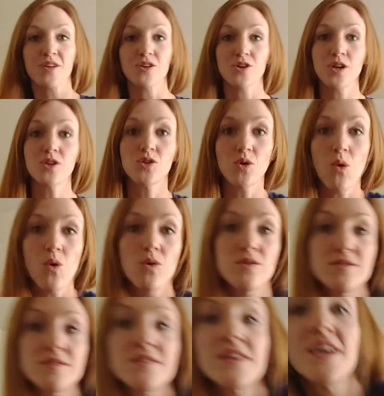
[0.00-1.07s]
good
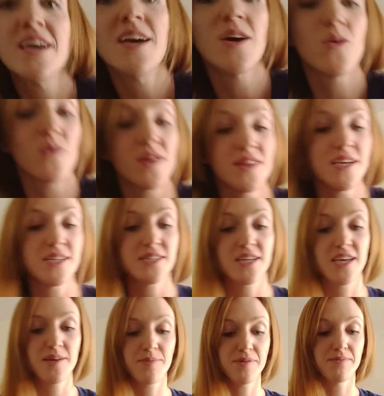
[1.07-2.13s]
goals, one thing to
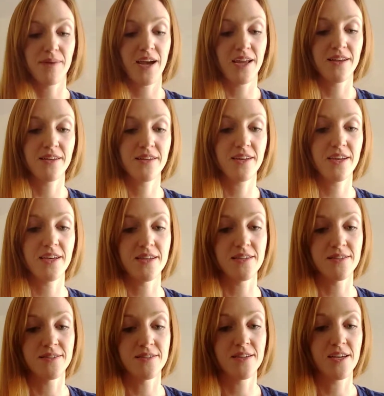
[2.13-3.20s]
keep in mind
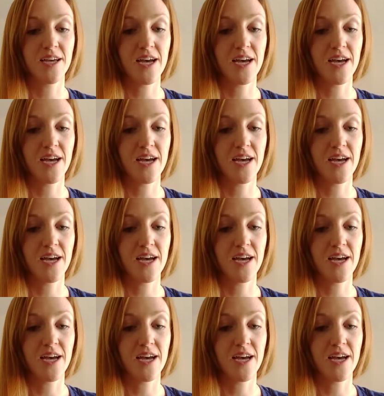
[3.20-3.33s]
is